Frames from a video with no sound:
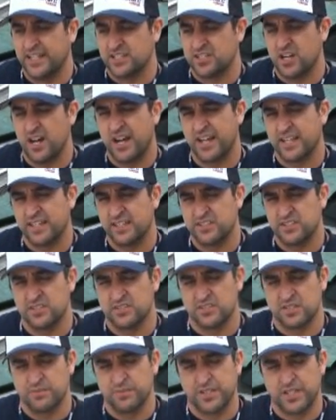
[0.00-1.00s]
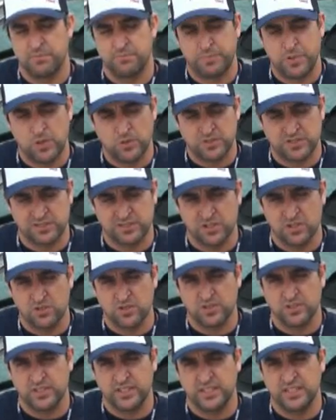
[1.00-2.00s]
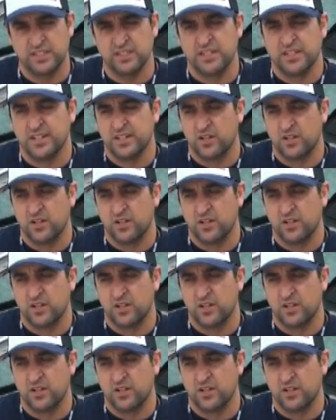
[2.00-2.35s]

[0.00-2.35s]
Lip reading: Talking to someone that boats locally,